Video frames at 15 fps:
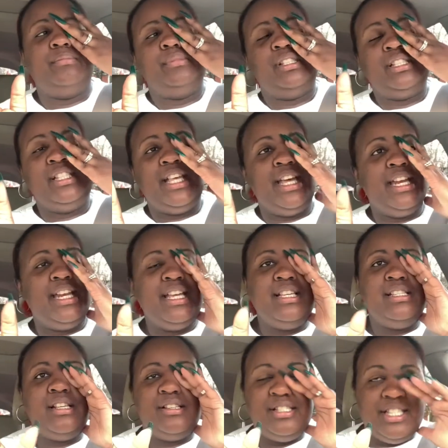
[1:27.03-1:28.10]
the
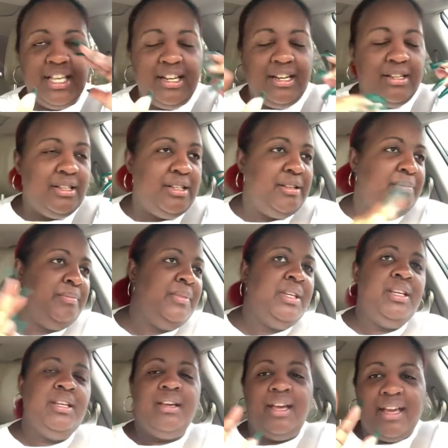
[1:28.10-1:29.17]
settings are set up,
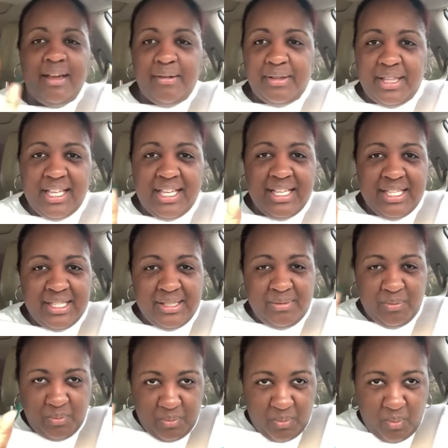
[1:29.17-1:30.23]
everything
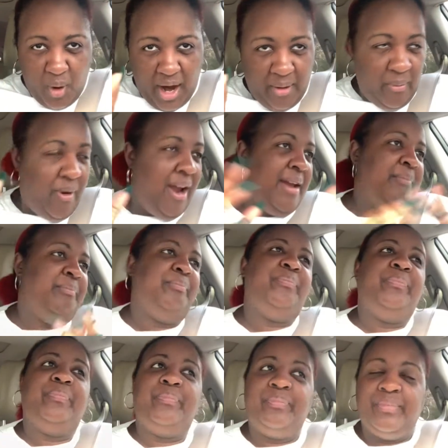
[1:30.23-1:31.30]
is right, right.
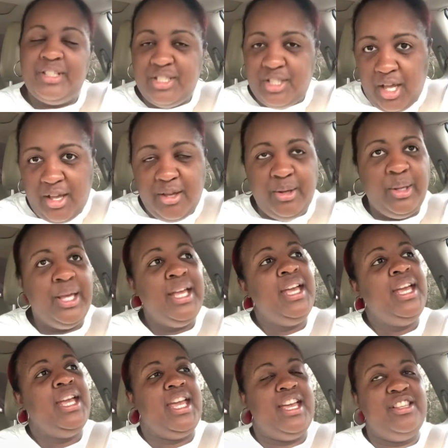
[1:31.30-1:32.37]
So
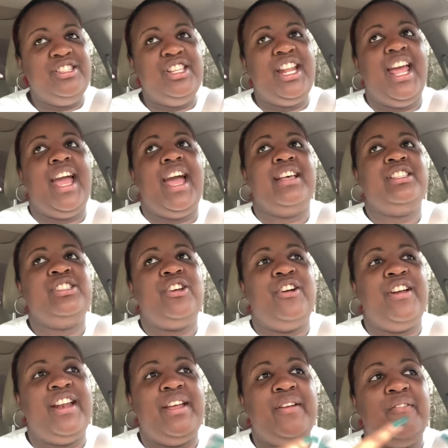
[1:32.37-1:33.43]
yesterday I
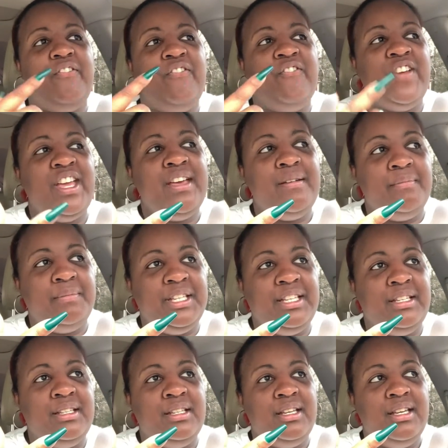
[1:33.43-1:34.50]
started
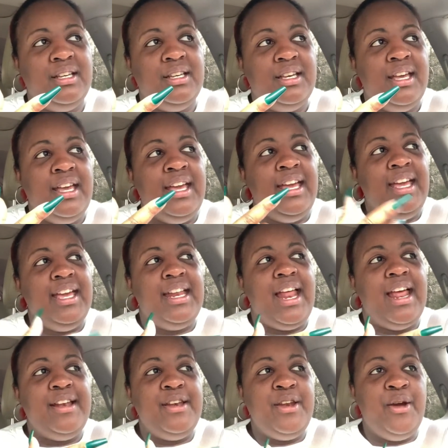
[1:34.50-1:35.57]
filming and
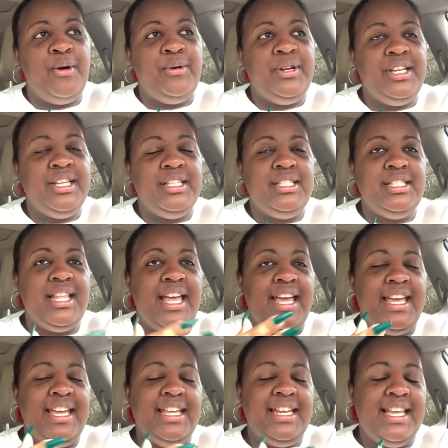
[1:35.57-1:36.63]
I noticed
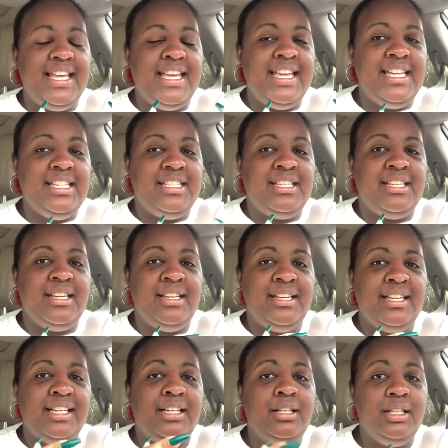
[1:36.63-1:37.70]
that in each
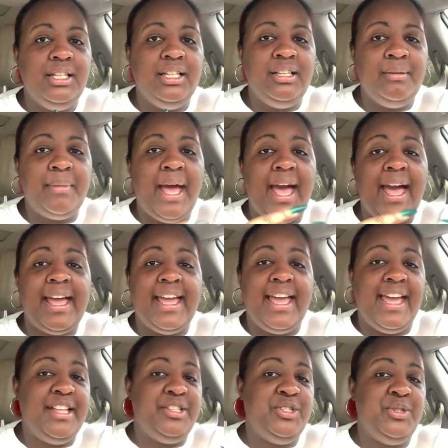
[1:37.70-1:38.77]
clip I
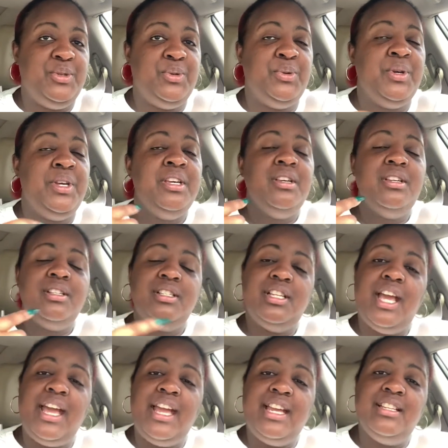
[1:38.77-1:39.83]
had to
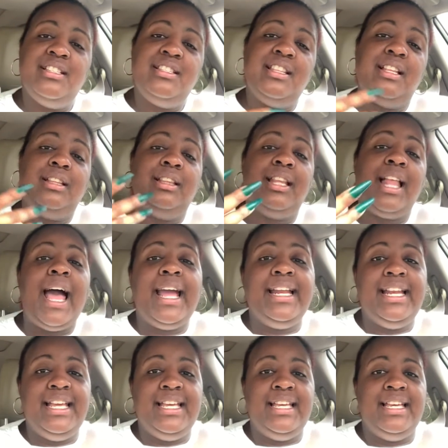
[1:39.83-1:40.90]
change the
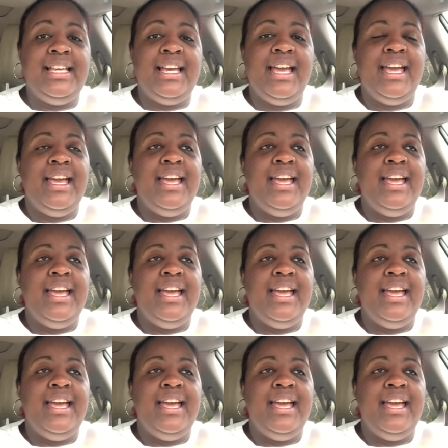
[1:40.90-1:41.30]
lighting